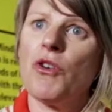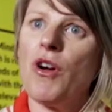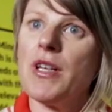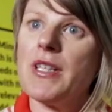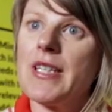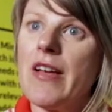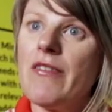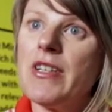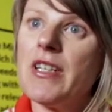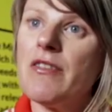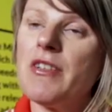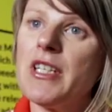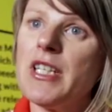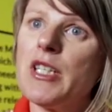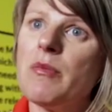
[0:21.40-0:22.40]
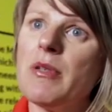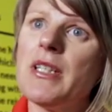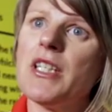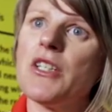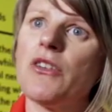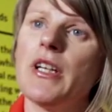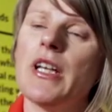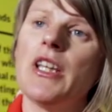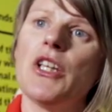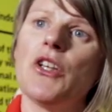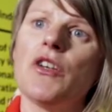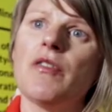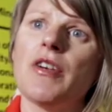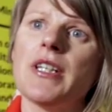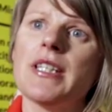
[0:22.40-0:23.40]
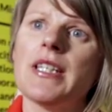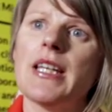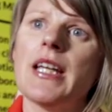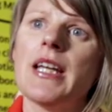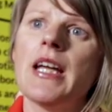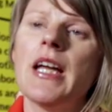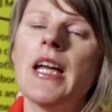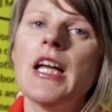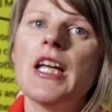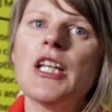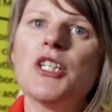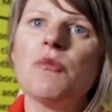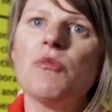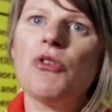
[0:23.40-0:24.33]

across seven different disciplines in the university to